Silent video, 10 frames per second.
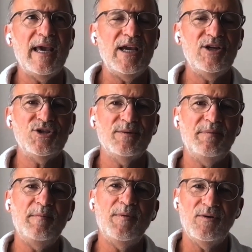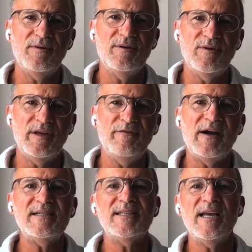age people if
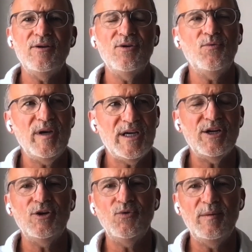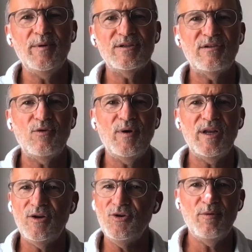i say you know we cannot do it because of the
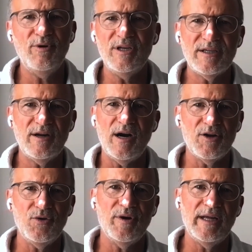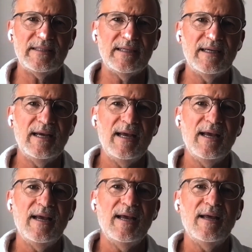wind nobody's going to argue on it
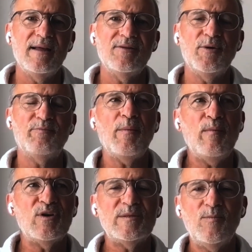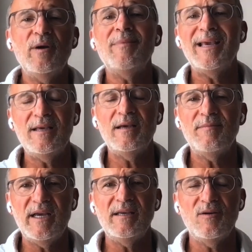the problem was more in my in
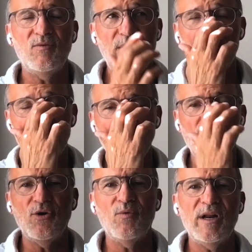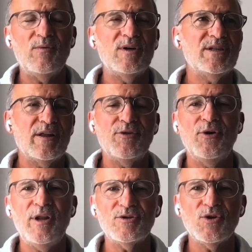my when i was younger when i was like
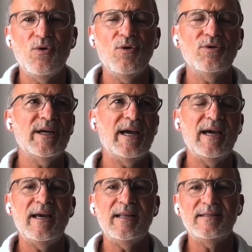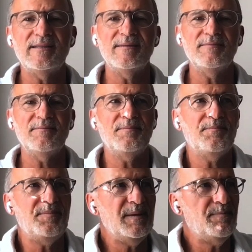30 years old and
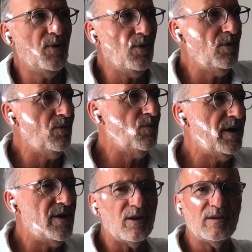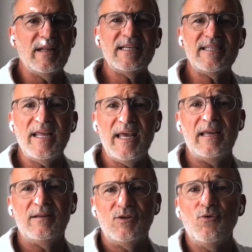mm-hmm. people were not
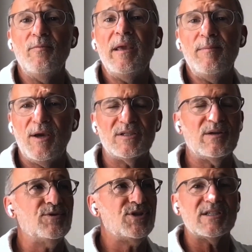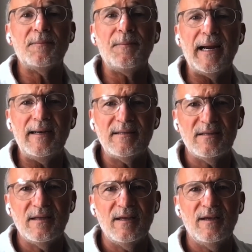listening to me because i was just a pilot